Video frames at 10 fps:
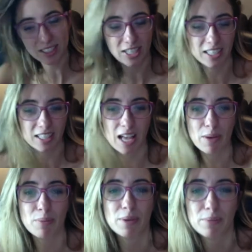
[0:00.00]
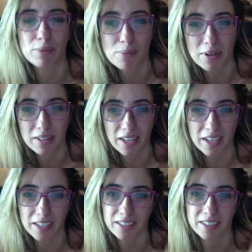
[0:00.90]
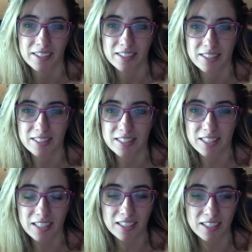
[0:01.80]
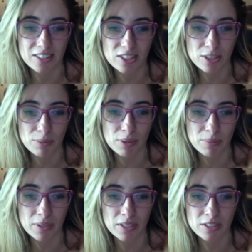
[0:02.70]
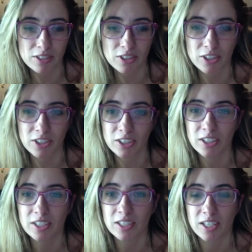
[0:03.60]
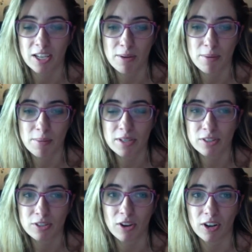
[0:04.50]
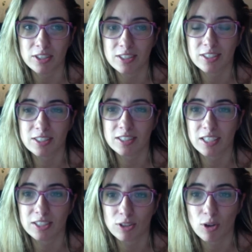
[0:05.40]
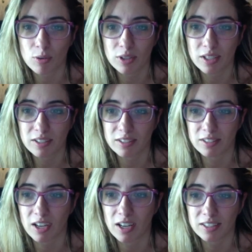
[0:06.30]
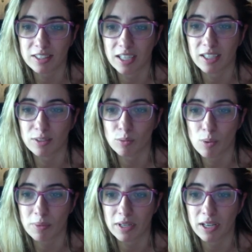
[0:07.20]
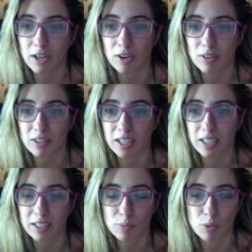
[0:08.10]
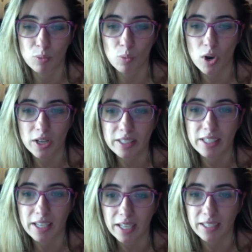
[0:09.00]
to collab with people, but like she's killing it. She's gonna be the biggest girl MMA star. She just like totally knocked that woman out, like with one kick,